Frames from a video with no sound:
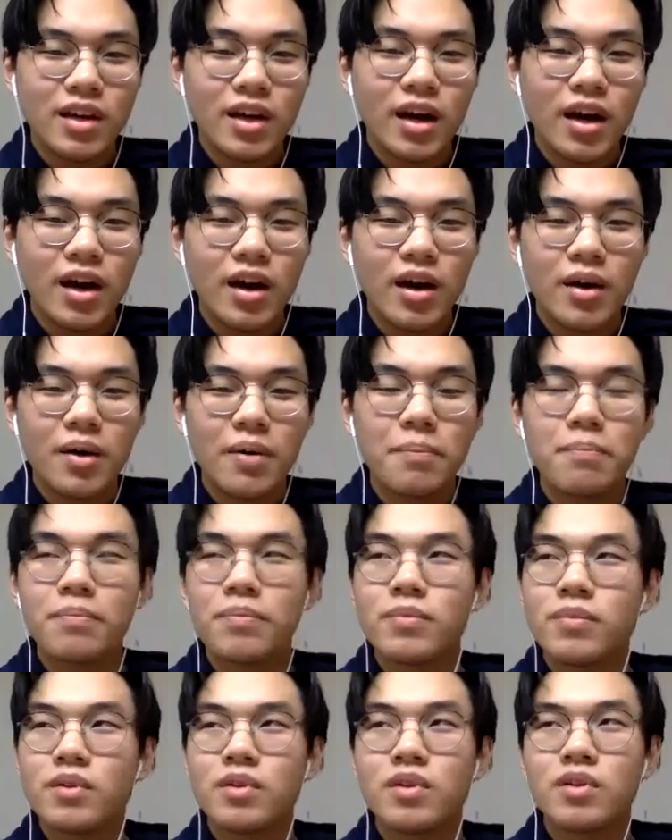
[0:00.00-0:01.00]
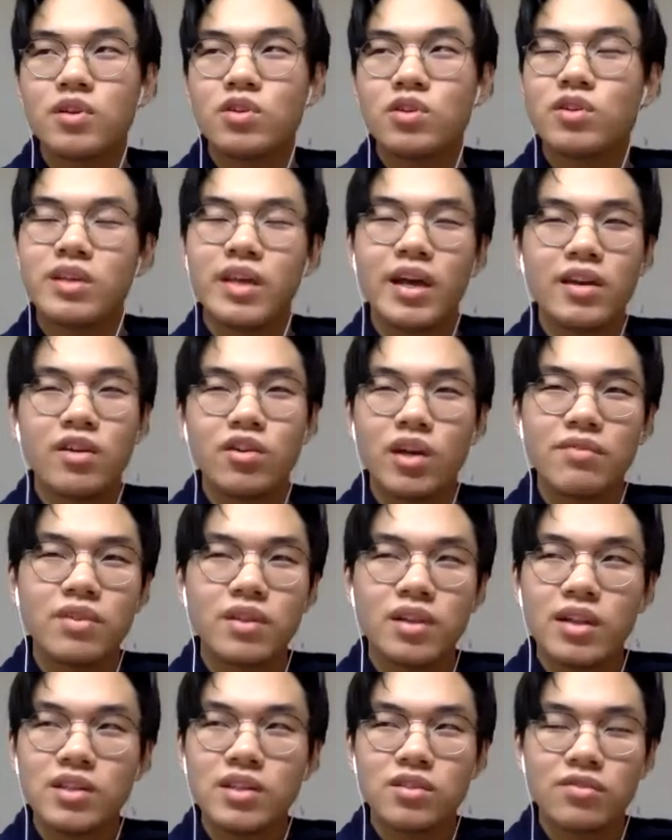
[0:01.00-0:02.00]
You can have a
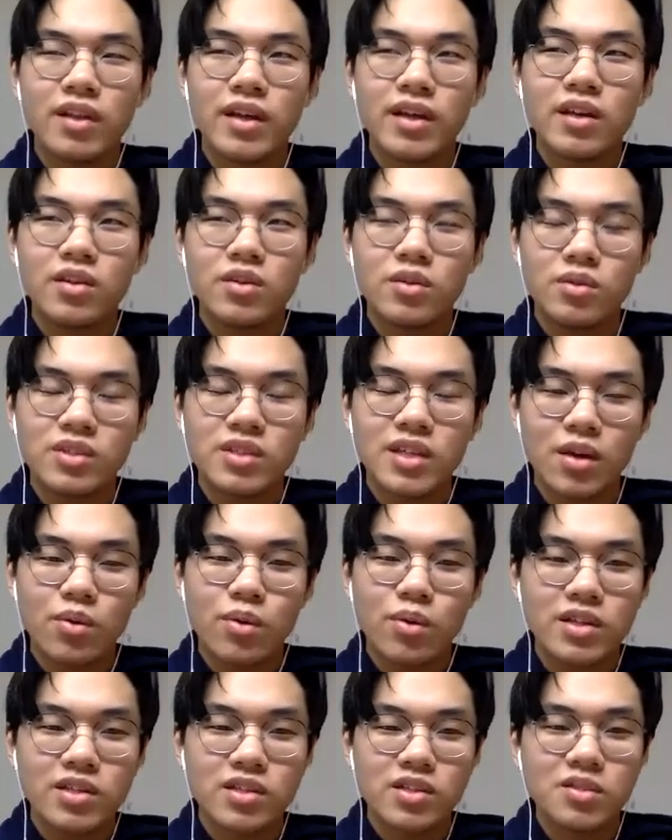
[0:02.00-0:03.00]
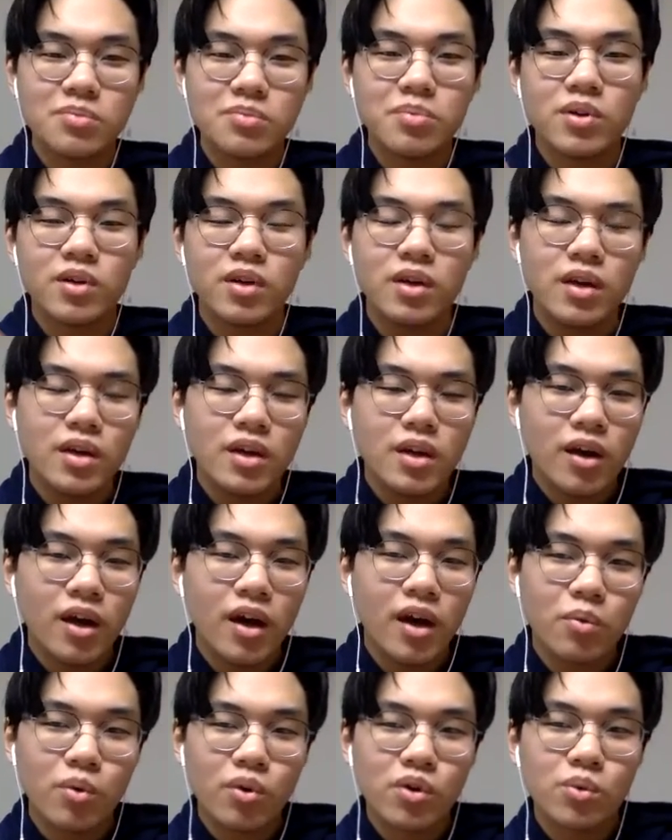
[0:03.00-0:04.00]
list of like set questions, but
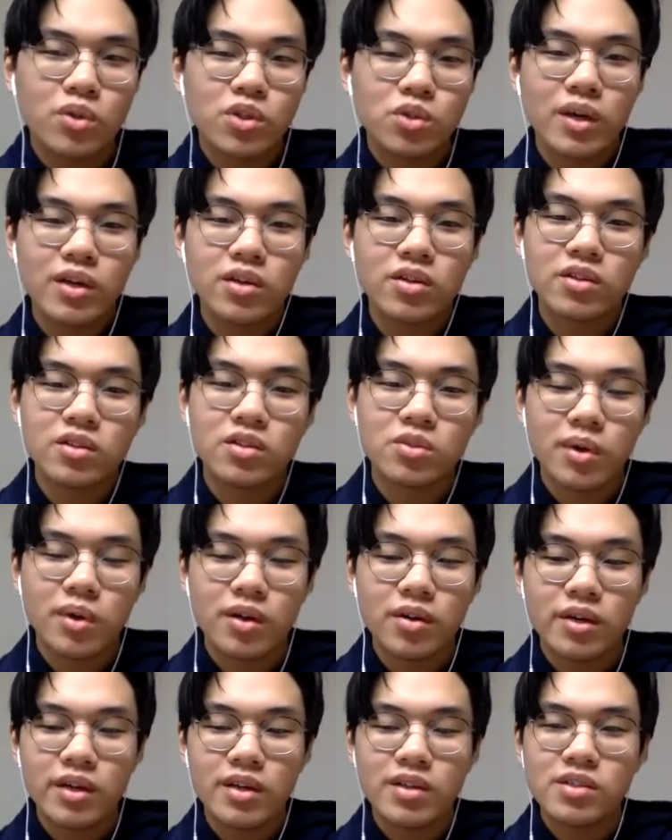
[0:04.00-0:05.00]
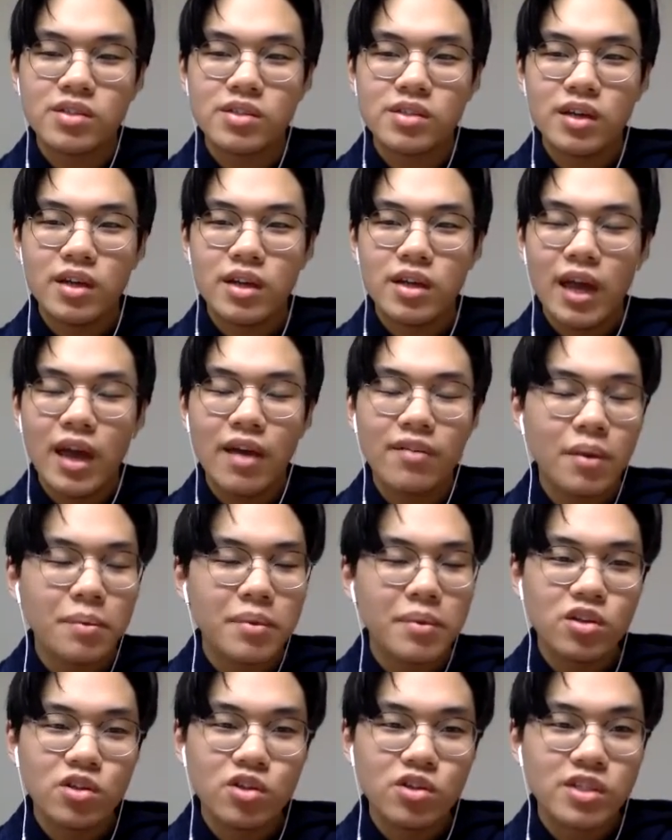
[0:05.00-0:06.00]
what's quite good as well is,
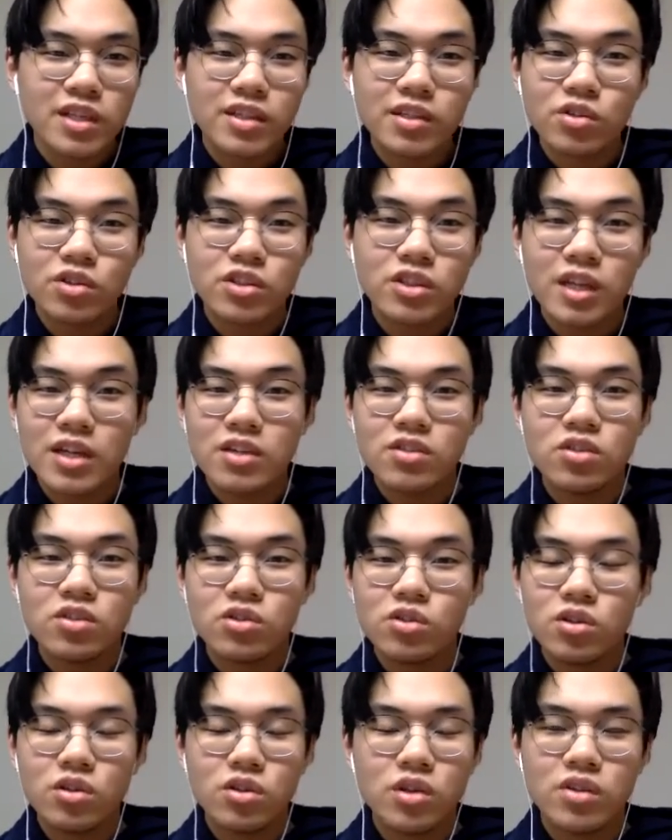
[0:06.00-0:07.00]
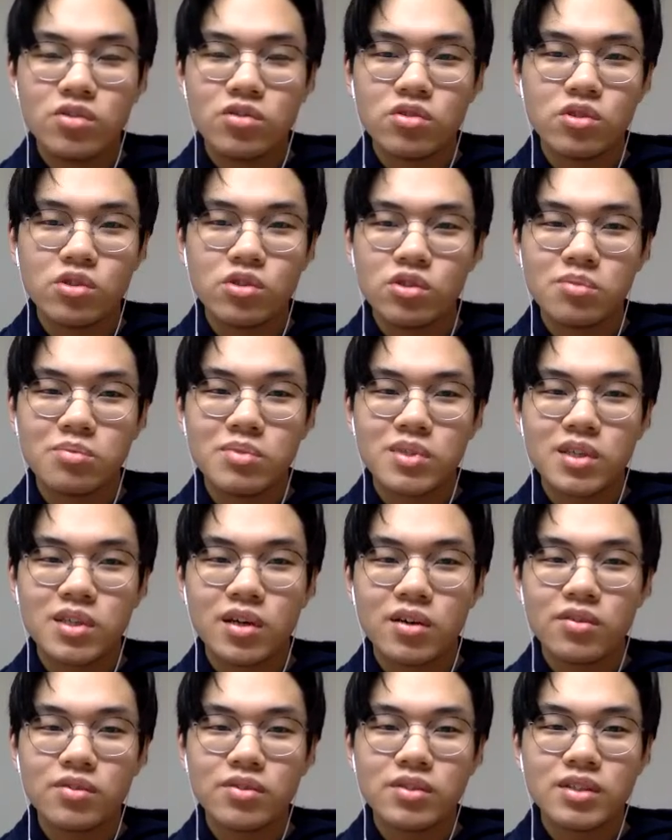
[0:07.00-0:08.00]
usually they'll just introduce
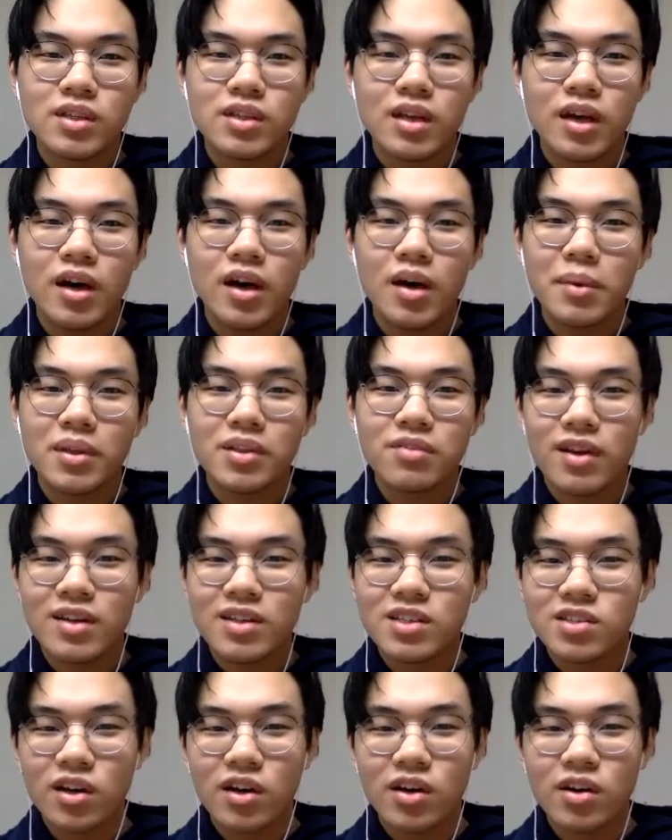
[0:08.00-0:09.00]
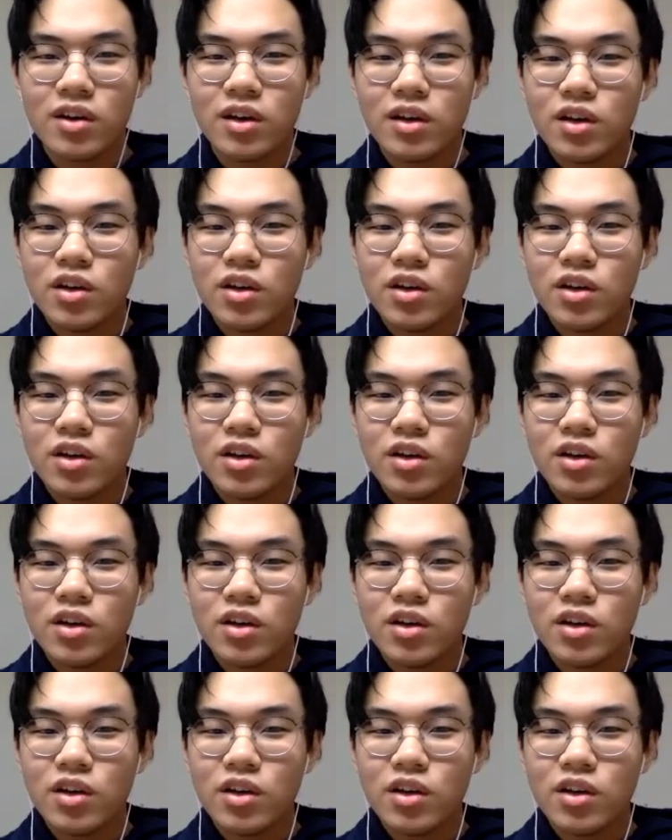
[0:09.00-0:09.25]
themselves at the very start.